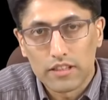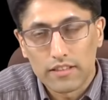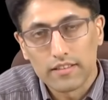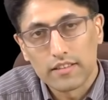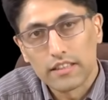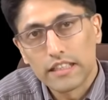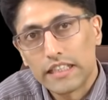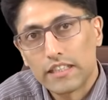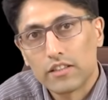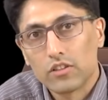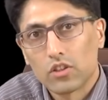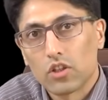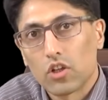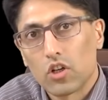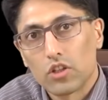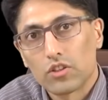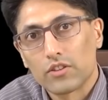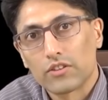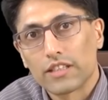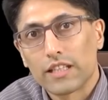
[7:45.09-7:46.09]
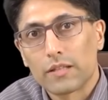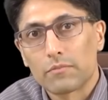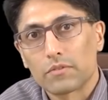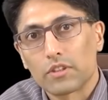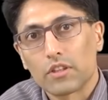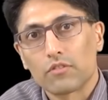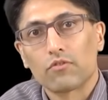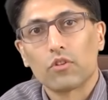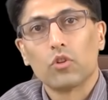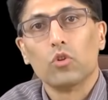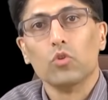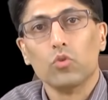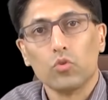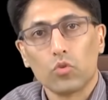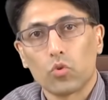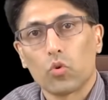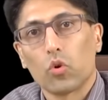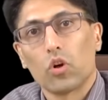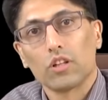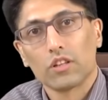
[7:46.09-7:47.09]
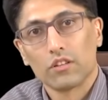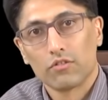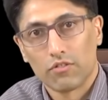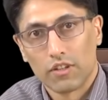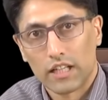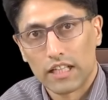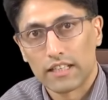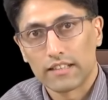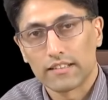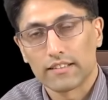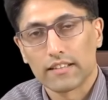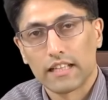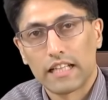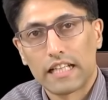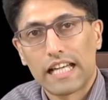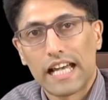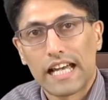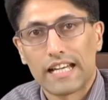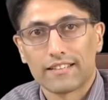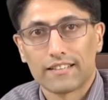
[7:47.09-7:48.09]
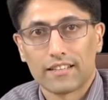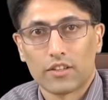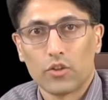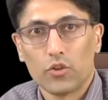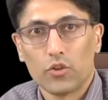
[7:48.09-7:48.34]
this legal concept of who qualifies as a